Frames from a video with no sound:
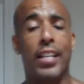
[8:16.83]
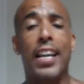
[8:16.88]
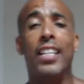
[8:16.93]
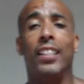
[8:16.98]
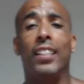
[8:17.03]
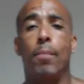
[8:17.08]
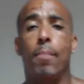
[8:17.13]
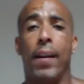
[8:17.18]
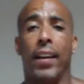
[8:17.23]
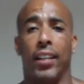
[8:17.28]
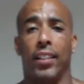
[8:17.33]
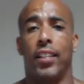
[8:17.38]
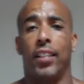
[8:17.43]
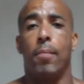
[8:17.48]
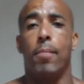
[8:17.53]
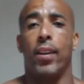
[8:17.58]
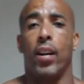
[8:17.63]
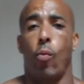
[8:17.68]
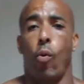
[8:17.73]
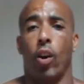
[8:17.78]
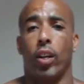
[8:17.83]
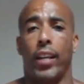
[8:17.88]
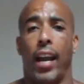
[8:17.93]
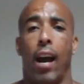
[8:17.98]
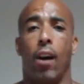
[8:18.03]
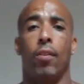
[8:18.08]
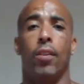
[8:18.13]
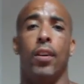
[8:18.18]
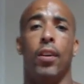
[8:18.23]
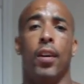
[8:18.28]
you can easily make a ten minute
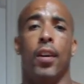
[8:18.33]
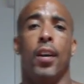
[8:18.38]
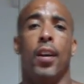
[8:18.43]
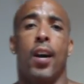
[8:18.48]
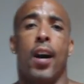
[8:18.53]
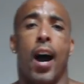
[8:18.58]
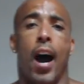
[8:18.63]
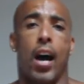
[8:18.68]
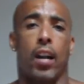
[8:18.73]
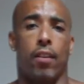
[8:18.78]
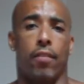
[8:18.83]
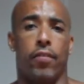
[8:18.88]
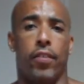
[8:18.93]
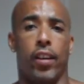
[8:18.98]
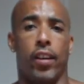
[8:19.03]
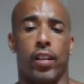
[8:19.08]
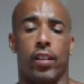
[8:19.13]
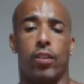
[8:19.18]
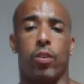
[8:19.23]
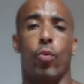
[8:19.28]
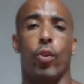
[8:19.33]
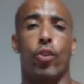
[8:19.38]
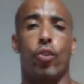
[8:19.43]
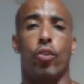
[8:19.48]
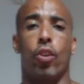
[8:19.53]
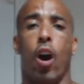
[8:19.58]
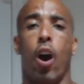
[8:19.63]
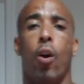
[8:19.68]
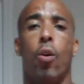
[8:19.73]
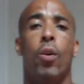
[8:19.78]
workout out of
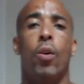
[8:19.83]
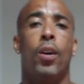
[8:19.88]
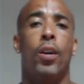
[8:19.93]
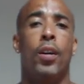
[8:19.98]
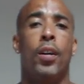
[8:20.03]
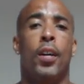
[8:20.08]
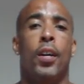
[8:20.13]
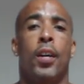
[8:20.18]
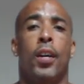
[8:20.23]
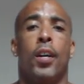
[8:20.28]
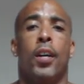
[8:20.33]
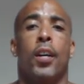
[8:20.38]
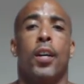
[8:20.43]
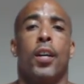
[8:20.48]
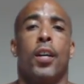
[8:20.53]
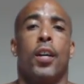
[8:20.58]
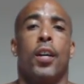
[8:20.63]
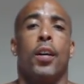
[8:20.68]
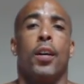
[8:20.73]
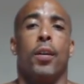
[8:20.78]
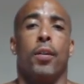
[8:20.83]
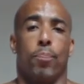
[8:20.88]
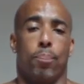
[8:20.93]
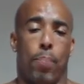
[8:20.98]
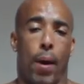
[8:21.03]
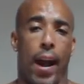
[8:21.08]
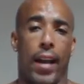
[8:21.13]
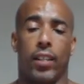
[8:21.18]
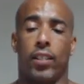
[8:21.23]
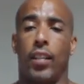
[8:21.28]
this, where you go
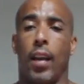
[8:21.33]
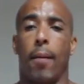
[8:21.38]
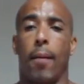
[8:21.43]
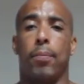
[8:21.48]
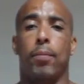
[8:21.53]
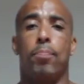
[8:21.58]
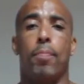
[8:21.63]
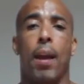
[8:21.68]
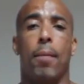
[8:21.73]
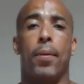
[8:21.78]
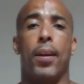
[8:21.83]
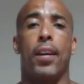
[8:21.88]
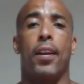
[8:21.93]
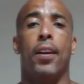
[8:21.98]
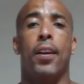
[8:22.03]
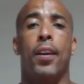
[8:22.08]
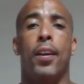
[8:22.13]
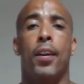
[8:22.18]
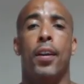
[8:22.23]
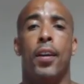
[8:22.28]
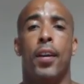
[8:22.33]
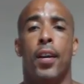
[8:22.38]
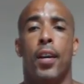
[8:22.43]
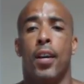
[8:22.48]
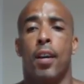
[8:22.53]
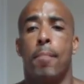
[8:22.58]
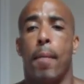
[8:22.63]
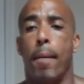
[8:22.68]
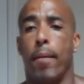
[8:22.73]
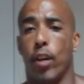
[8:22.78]
biceps maybe,
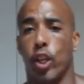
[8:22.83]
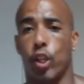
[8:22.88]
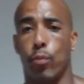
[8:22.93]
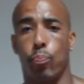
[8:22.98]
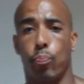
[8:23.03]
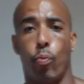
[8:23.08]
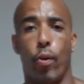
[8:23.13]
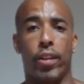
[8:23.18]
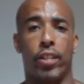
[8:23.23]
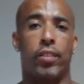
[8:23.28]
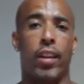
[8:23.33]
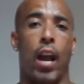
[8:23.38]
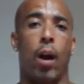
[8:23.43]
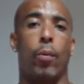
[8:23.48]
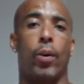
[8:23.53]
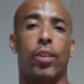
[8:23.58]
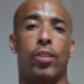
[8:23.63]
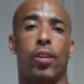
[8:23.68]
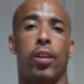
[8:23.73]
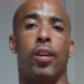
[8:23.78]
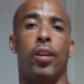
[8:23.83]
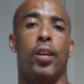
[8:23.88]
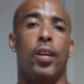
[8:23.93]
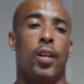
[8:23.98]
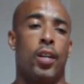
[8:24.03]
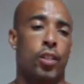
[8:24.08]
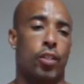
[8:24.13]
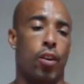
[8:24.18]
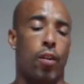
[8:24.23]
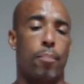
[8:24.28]
maybe a sprint
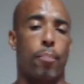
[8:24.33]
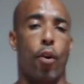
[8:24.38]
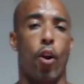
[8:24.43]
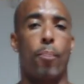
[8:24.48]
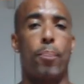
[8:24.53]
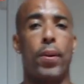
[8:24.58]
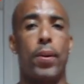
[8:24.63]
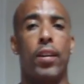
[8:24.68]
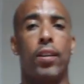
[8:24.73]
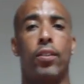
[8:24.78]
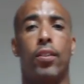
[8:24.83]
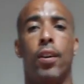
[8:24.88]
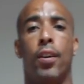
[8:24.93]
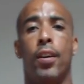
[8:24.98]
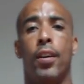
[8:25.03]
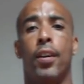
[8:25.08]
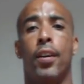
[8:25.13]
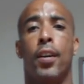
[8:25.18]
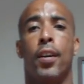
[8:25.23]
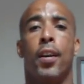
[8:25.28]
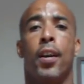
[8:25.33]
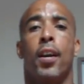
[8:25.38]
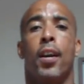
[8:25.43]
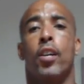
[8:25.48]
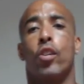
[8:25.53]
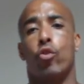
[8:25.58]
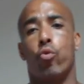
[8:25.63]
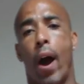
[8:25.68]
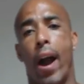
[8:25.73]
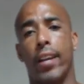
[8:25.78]
sandwich, some burpees,
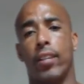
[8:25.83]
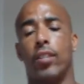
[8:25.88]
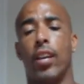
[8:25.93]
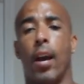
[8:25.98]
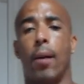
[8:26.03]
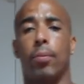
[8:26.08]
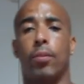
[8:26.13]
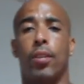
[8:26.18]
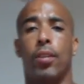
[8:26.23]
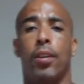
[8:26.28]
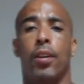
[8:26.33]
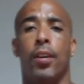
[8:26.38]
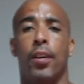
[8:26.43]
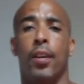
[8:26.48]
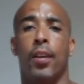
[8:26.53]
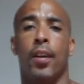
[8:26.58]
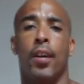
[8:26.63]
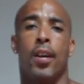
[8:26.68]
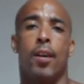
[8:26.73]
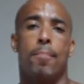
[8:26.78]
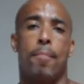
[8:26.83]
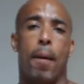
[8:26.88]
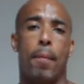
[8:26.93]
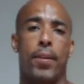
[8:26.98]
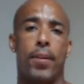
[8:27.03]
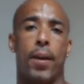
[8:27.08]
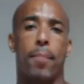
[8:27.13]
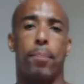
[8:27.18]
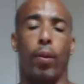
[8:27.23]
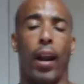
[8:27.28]
triceps,
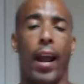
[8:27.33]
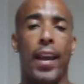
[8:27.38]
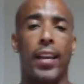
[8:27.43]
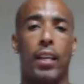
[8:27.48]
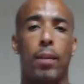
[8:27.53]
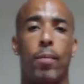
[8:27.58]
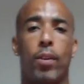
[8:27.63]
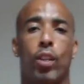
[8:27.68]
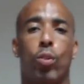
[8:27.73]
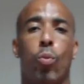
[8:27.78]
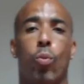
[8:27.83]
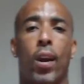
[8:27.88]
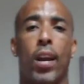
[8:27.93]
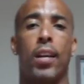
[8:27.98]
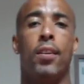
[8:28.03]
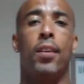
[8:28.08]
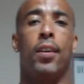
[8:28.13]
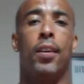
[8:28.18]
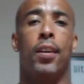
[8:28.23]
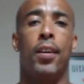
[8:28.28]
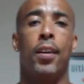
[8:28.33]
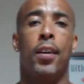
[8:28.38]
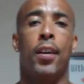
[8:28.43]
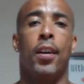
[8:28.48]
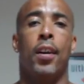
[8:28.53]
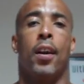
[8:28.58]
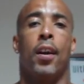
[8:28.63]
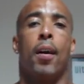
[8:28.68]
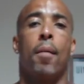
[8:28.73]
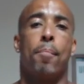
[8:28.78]
maybe a plank in between,